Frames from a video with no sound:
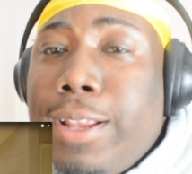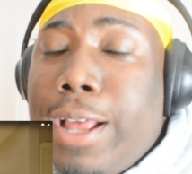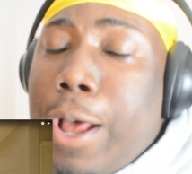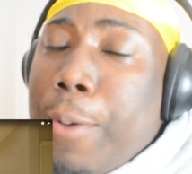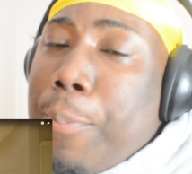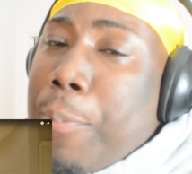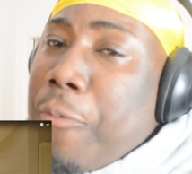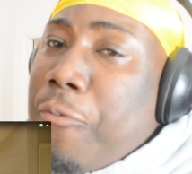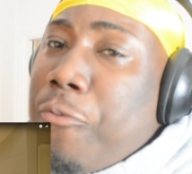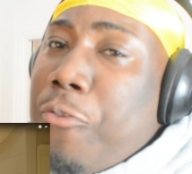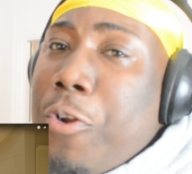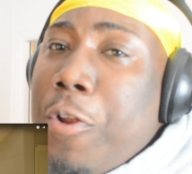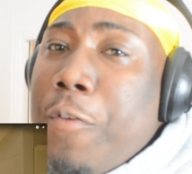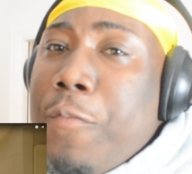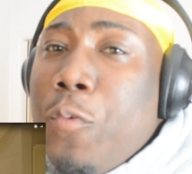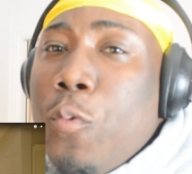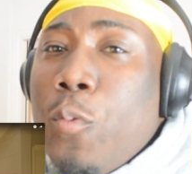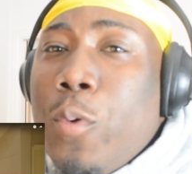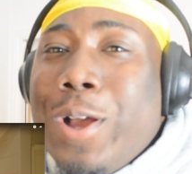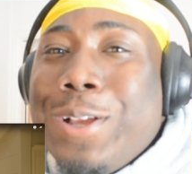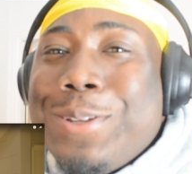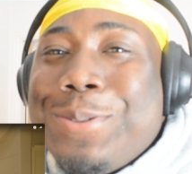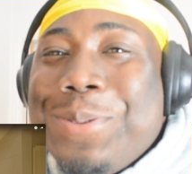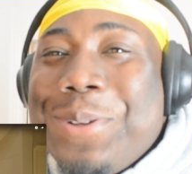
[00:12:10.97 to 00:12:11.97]
I prefer if you
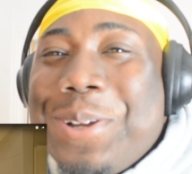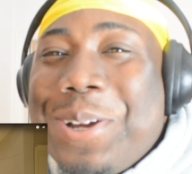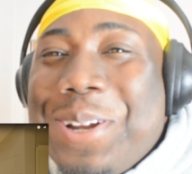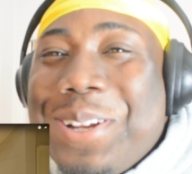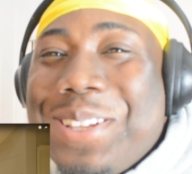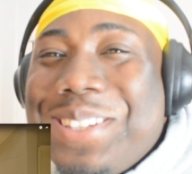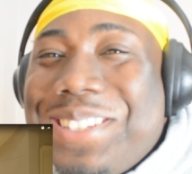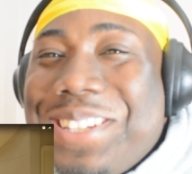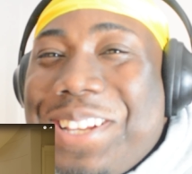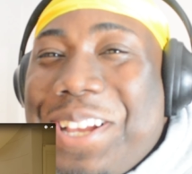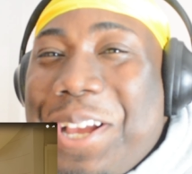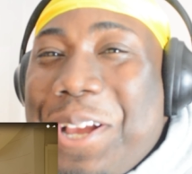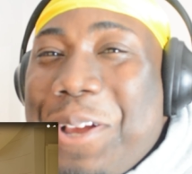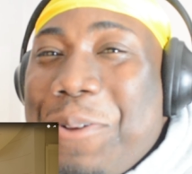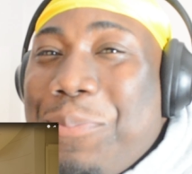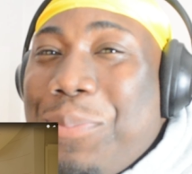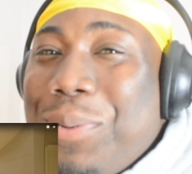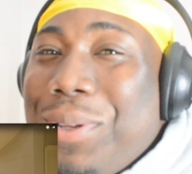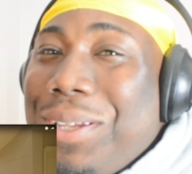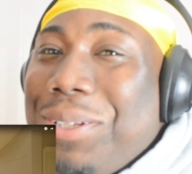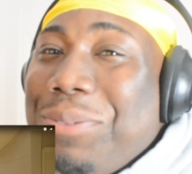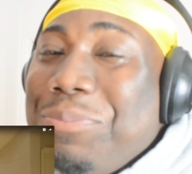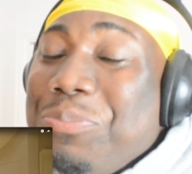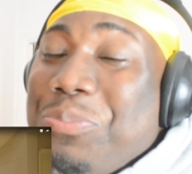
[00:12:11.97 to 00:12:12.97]
watch me all the time,
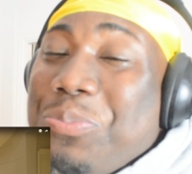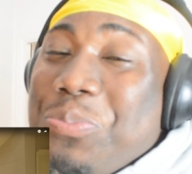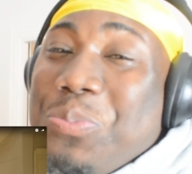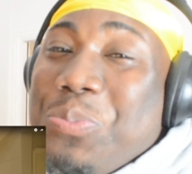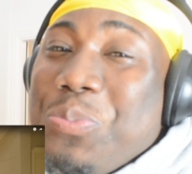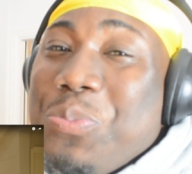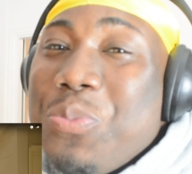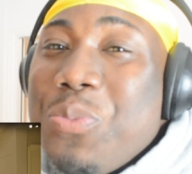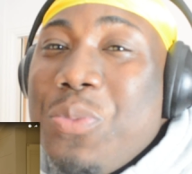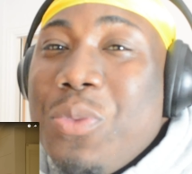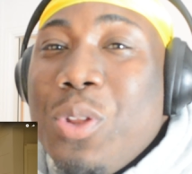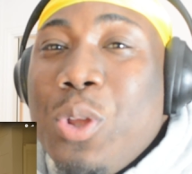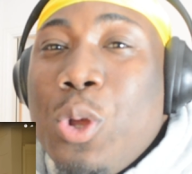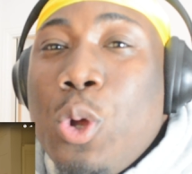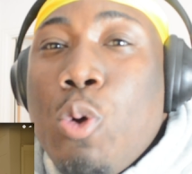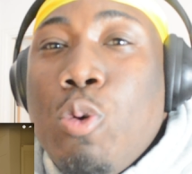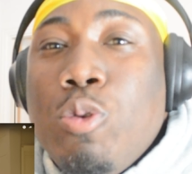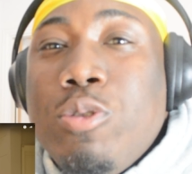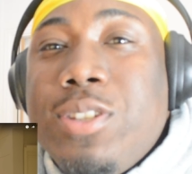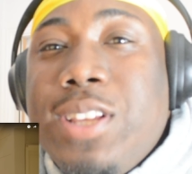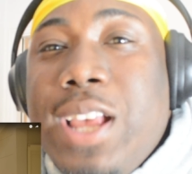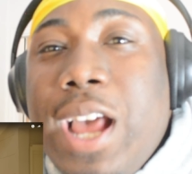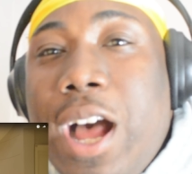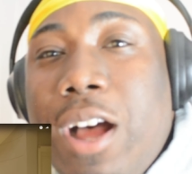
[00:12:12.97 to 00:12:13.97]
but
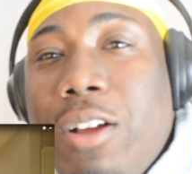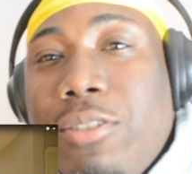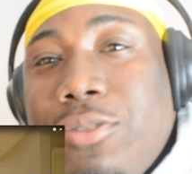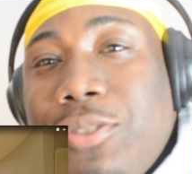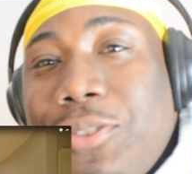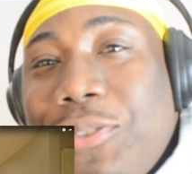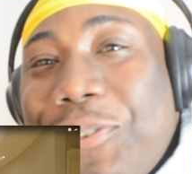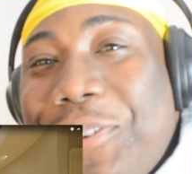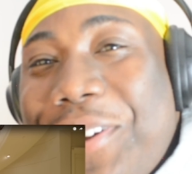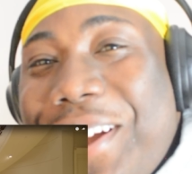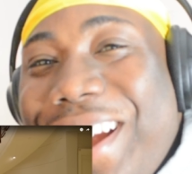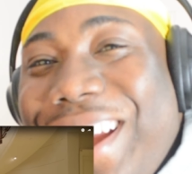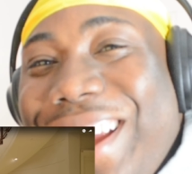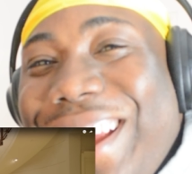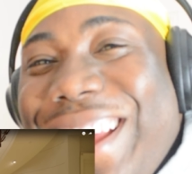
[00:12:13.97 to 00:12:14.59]
who's count, right?